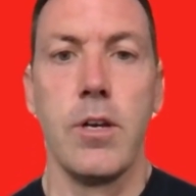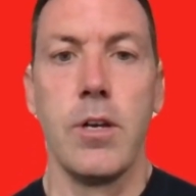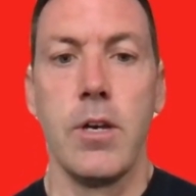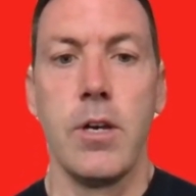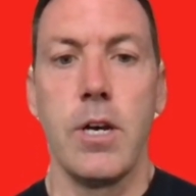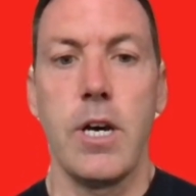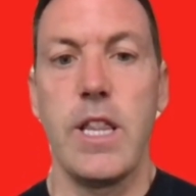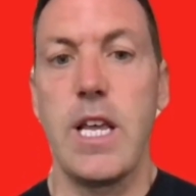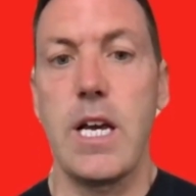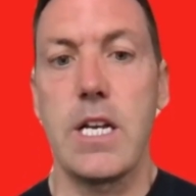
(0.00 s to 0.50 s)

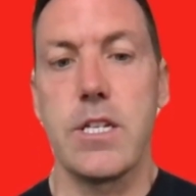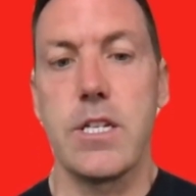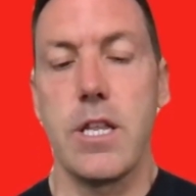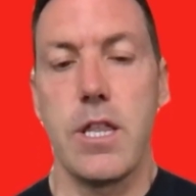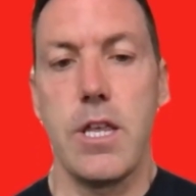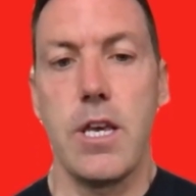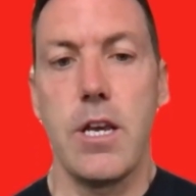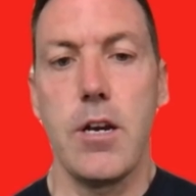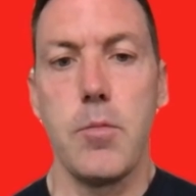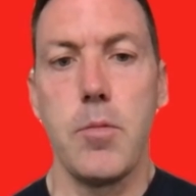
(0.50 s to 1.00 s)
And that's the
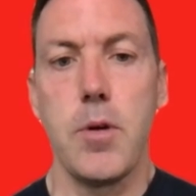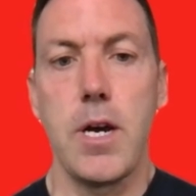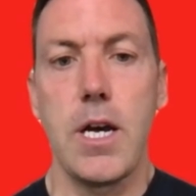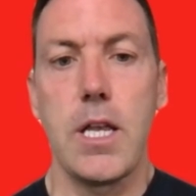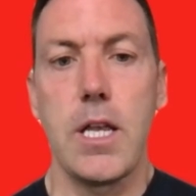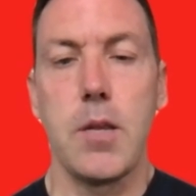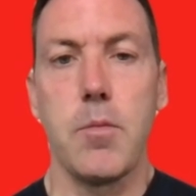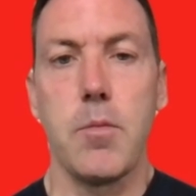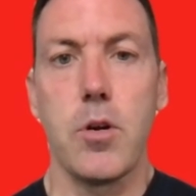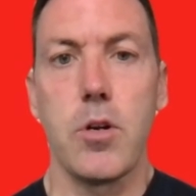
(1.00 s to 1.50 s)
theory behind
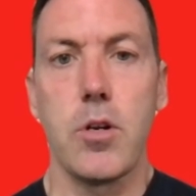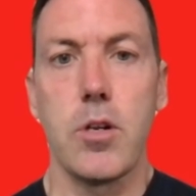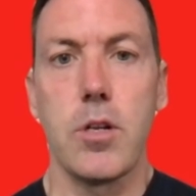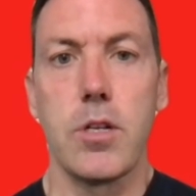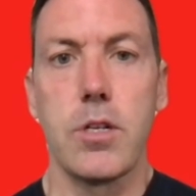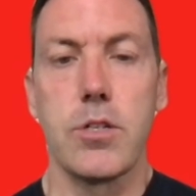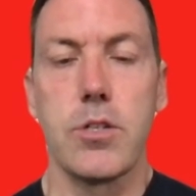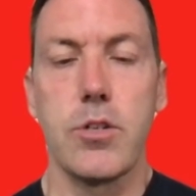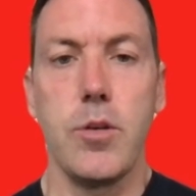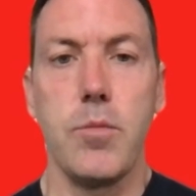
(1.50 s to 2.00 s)
the model.
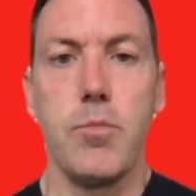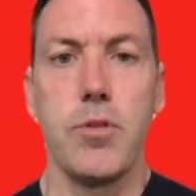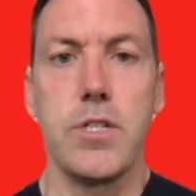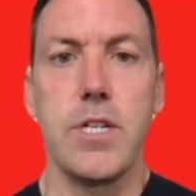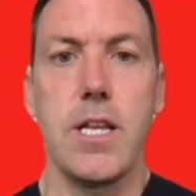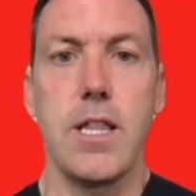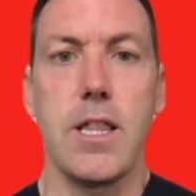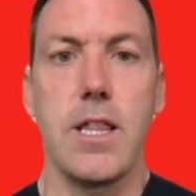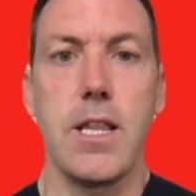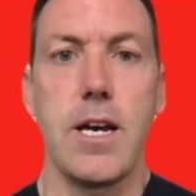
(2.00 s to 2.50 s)
So you
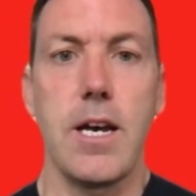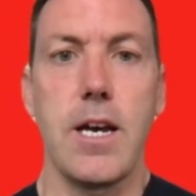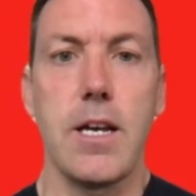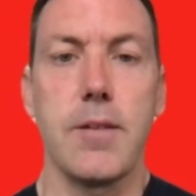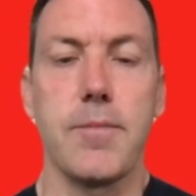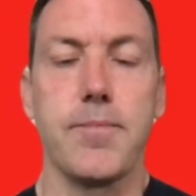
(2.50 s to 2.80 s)
present that.